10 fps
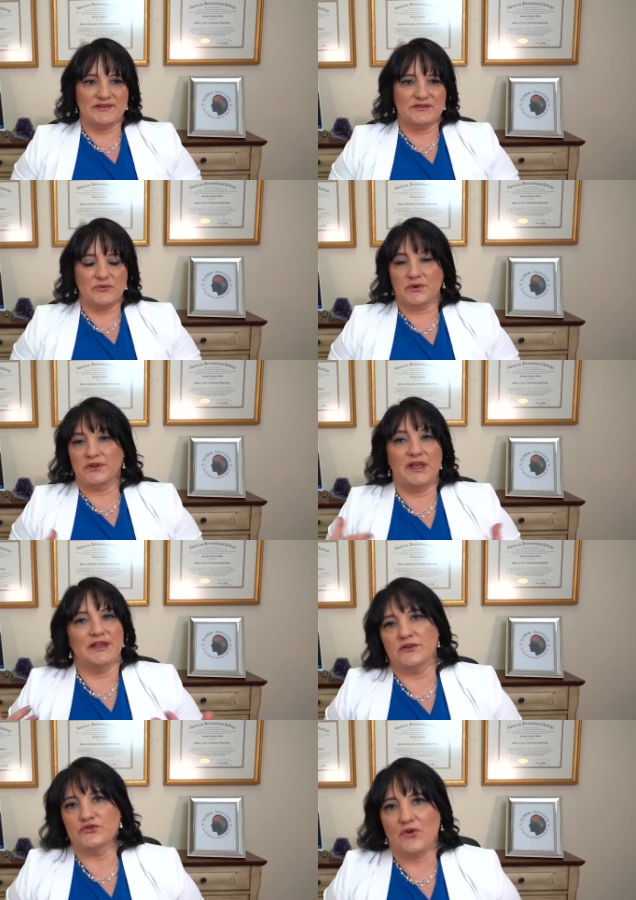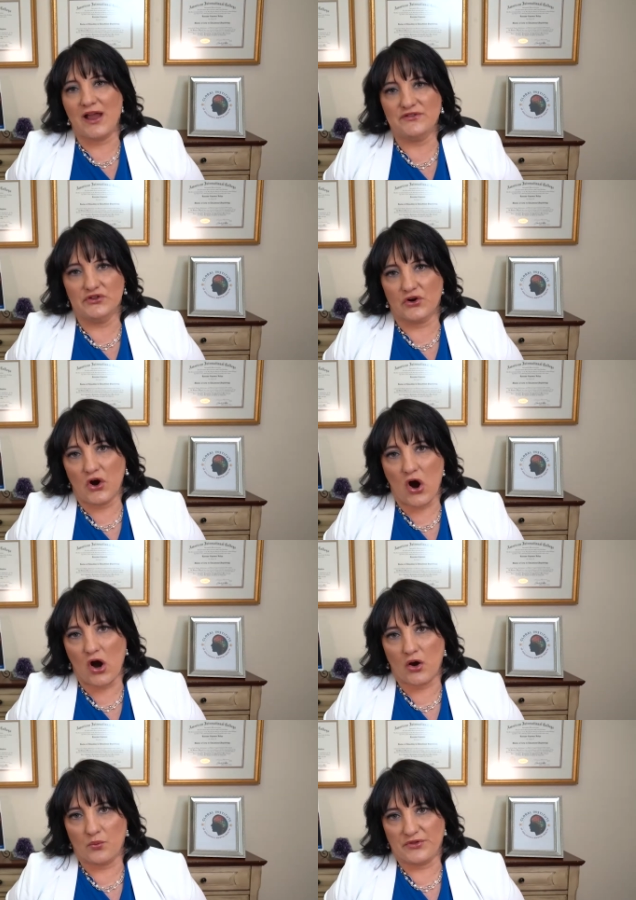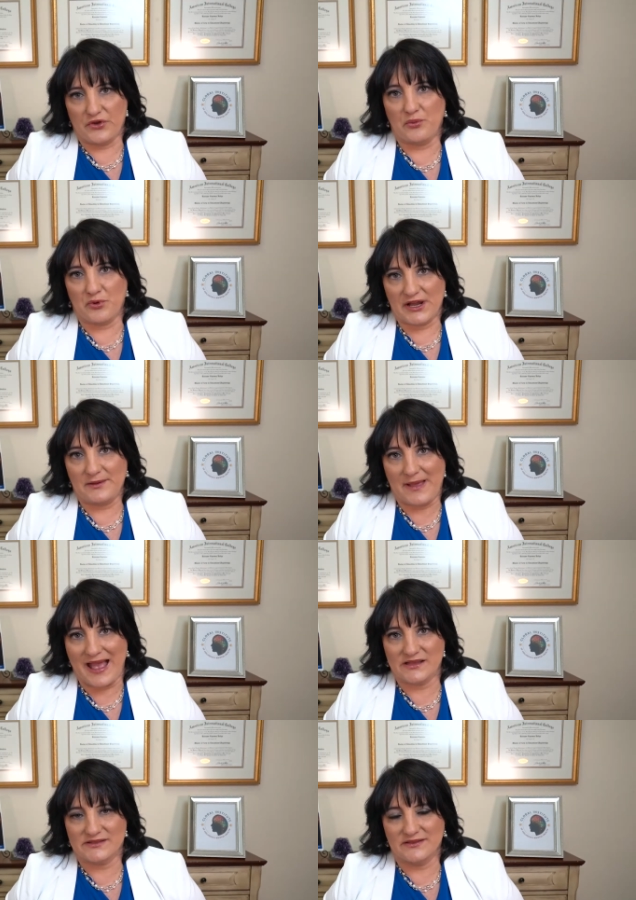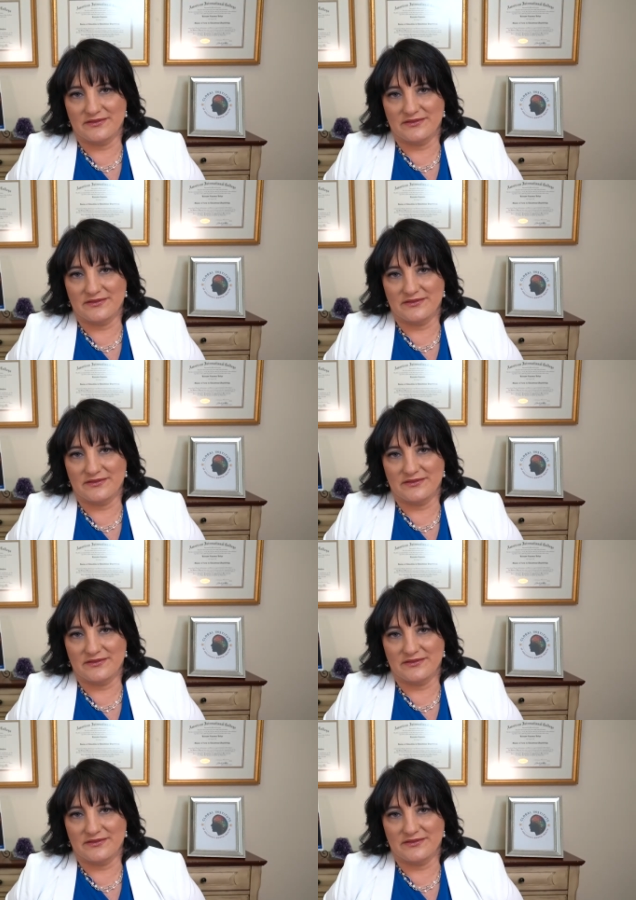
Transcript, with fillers: sort of like driving your car with no brake pads.